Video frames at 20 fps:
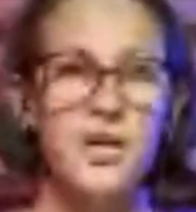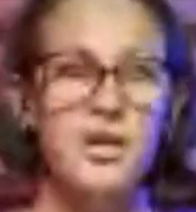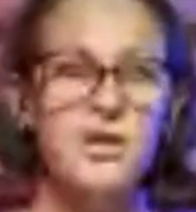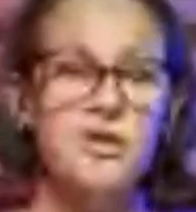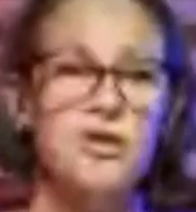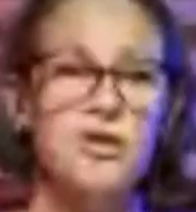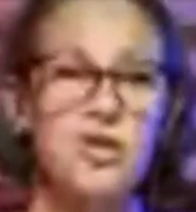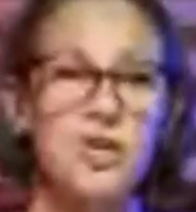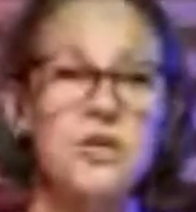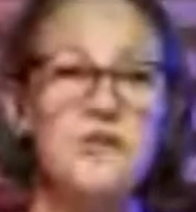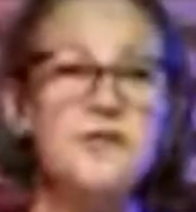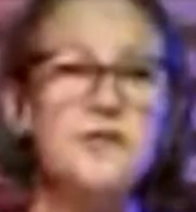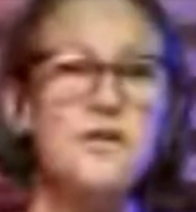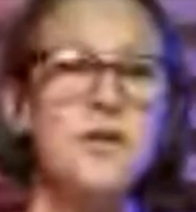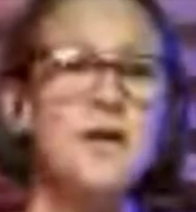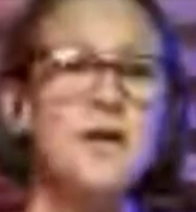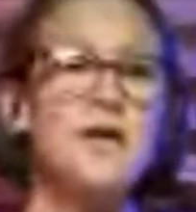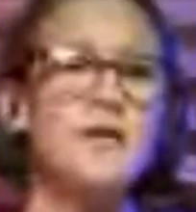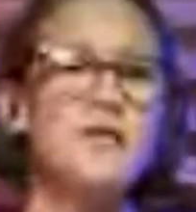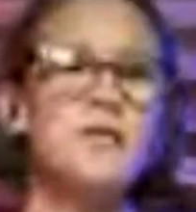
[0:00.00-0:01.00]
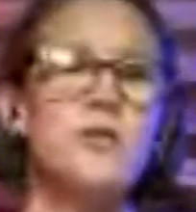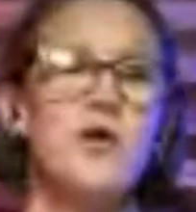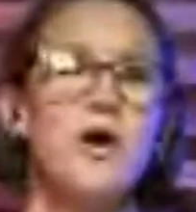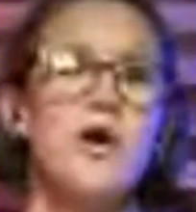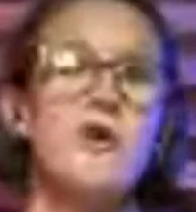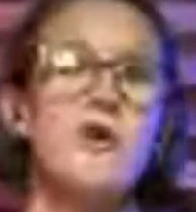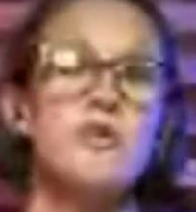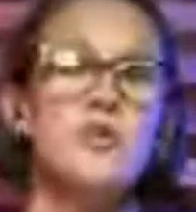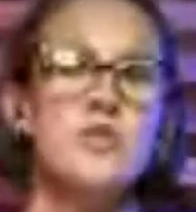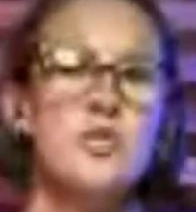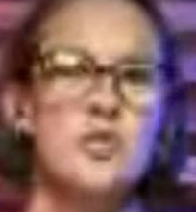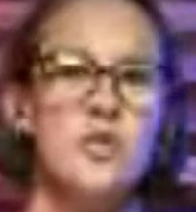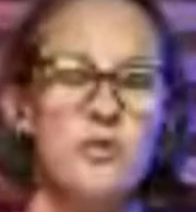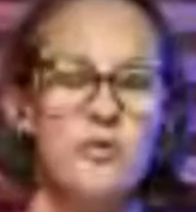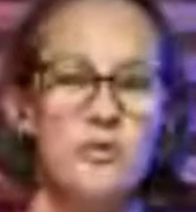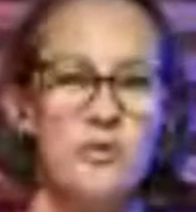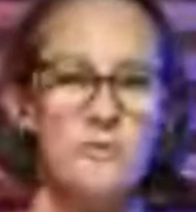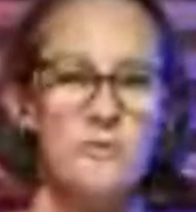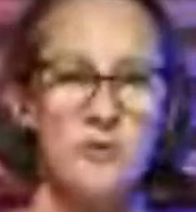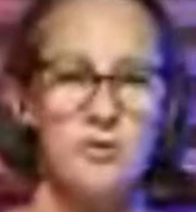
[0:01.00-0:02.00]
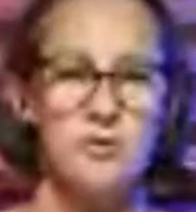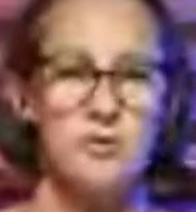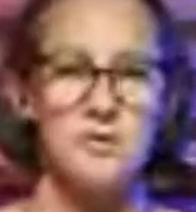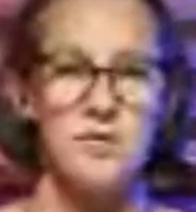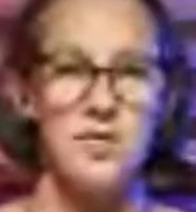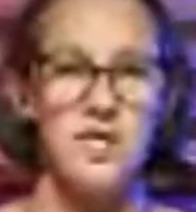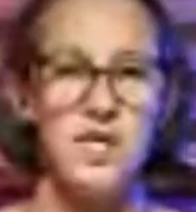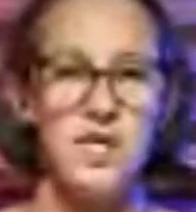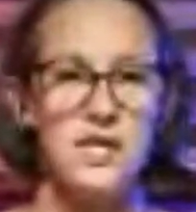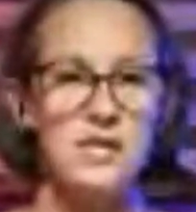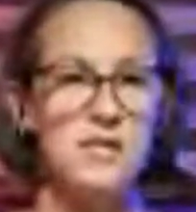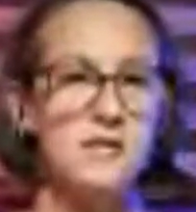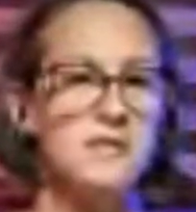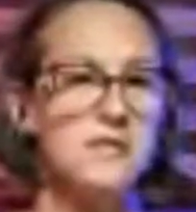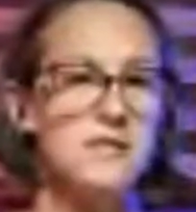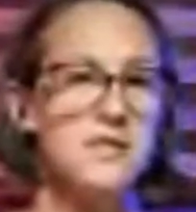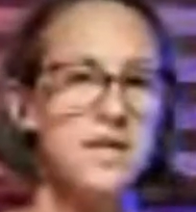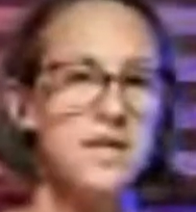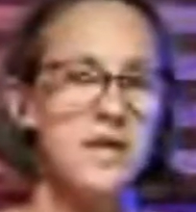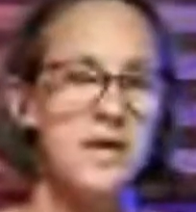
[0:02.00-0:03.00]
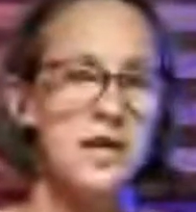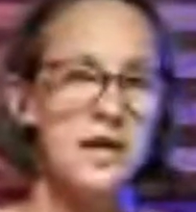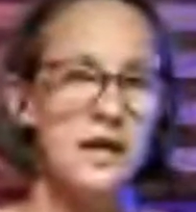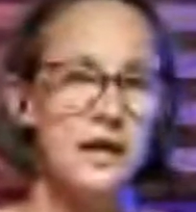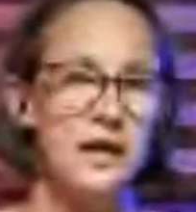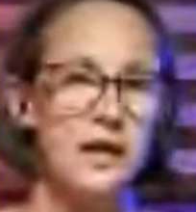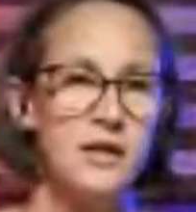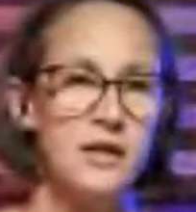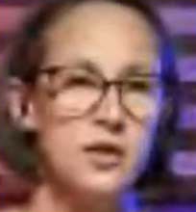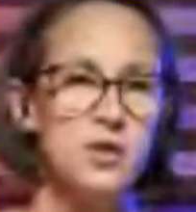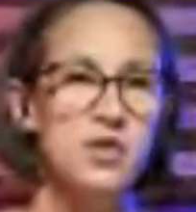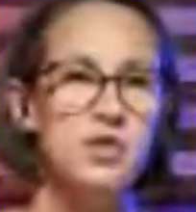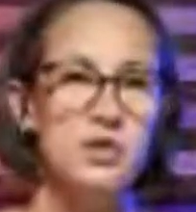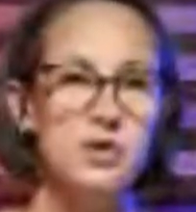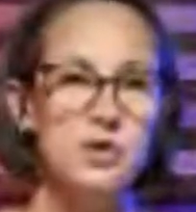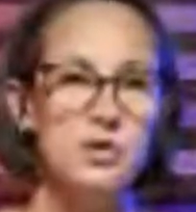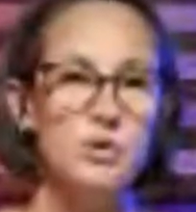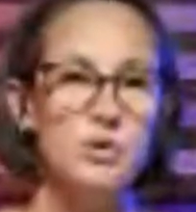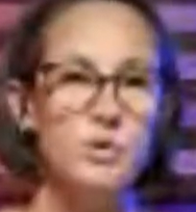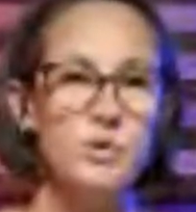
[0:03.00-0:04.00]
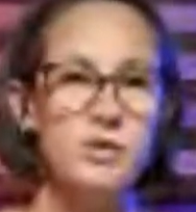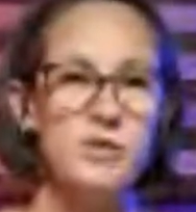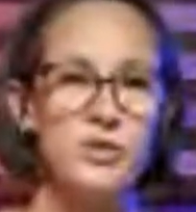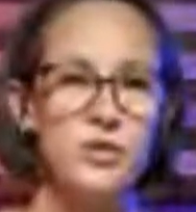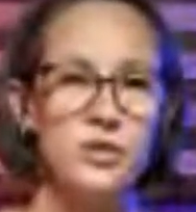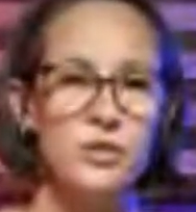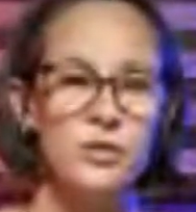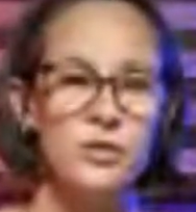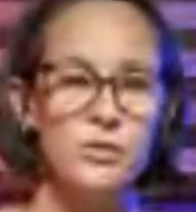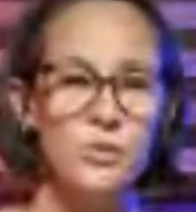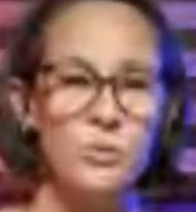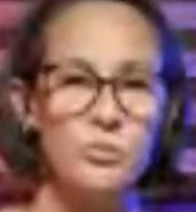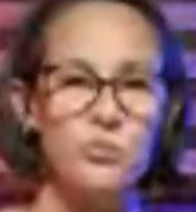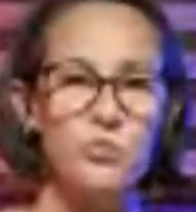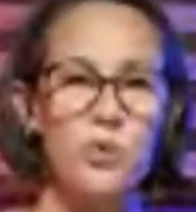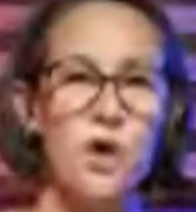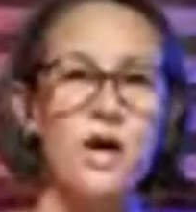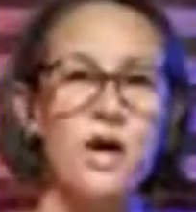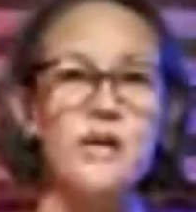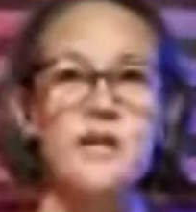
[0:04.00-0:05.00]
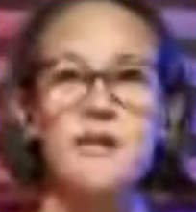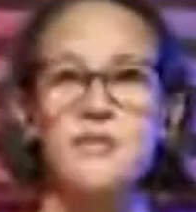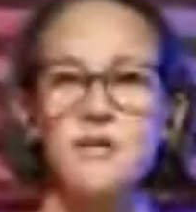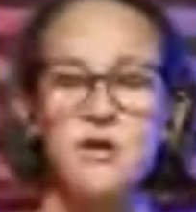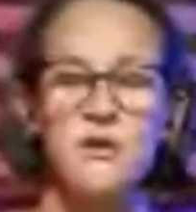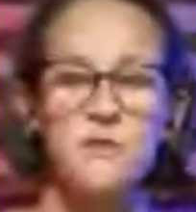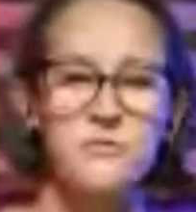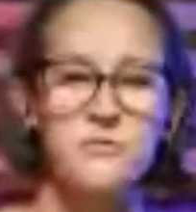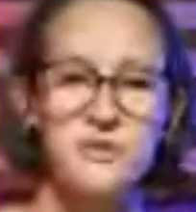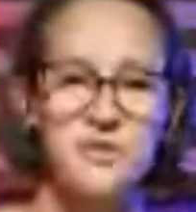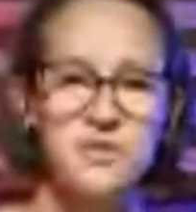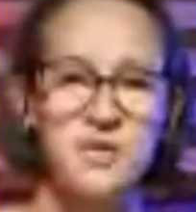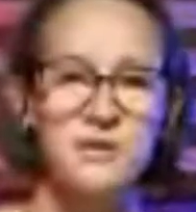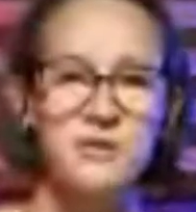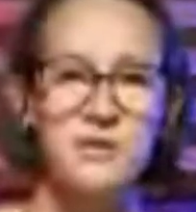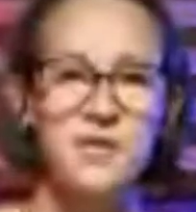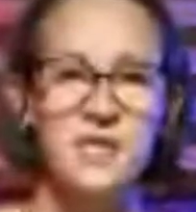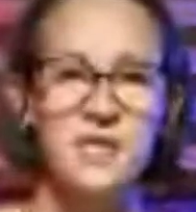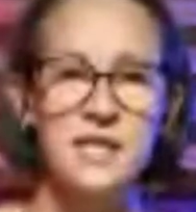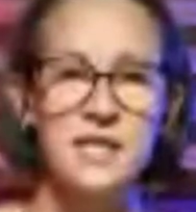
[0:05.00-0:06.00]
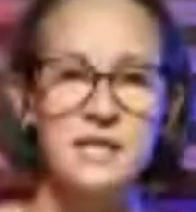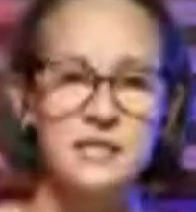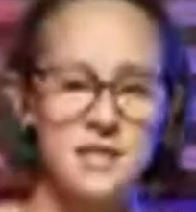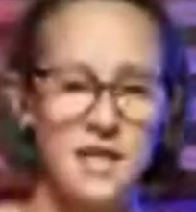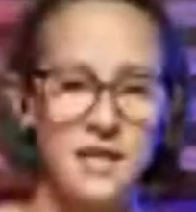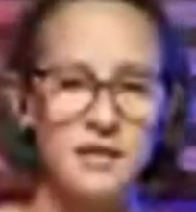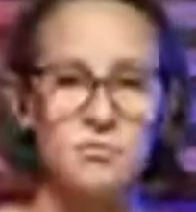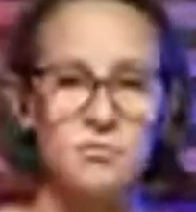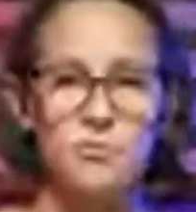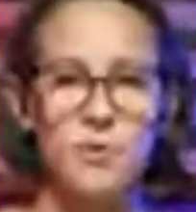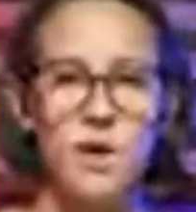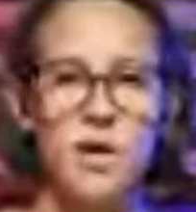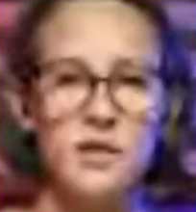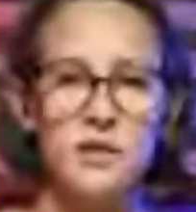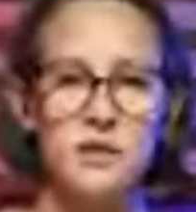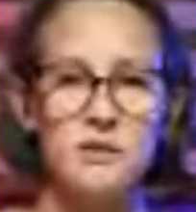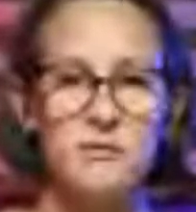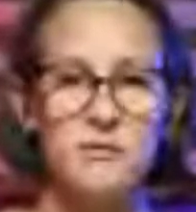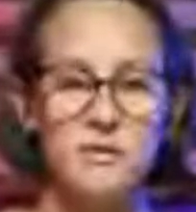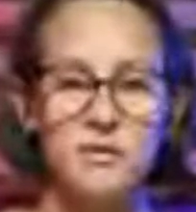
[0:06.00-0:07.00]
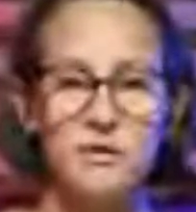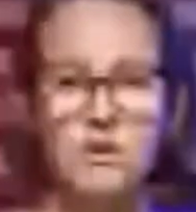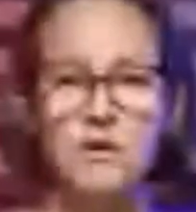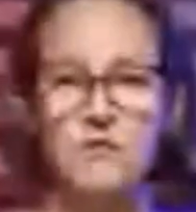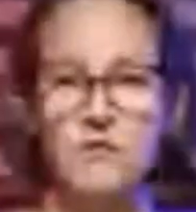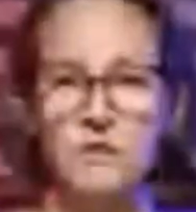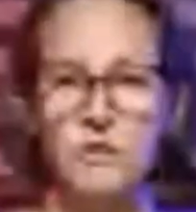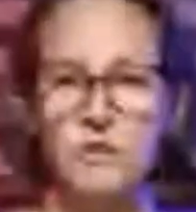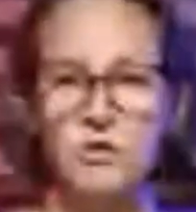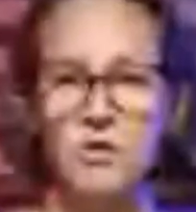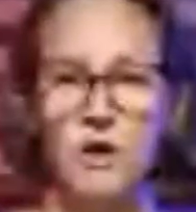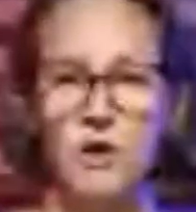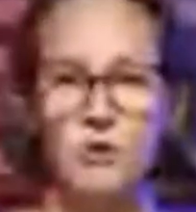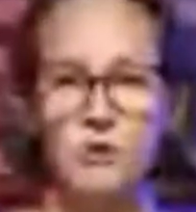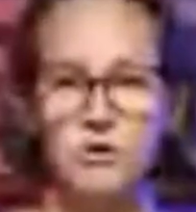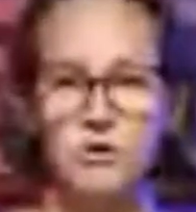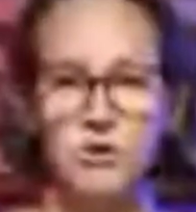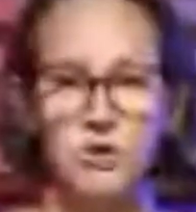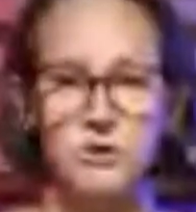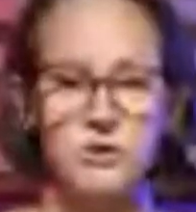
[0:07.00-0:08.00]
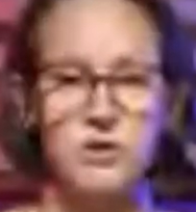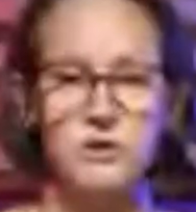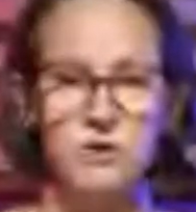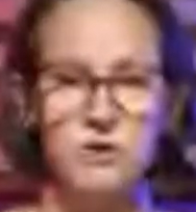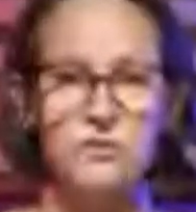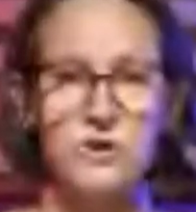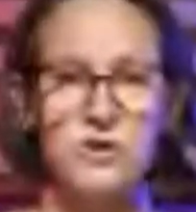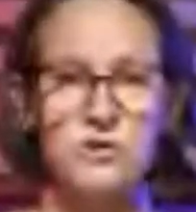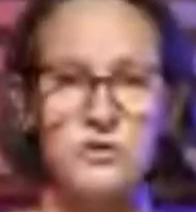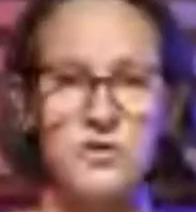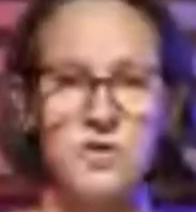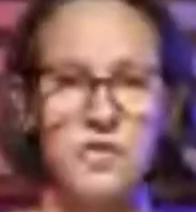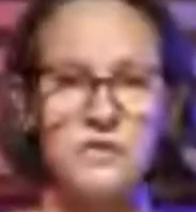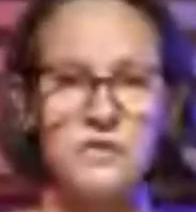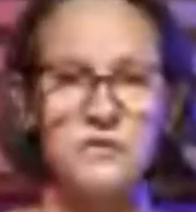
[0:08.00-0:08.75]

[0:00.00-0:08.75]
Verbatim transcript: just like large universities uh, do to run their facilities and run their their colleges and universities.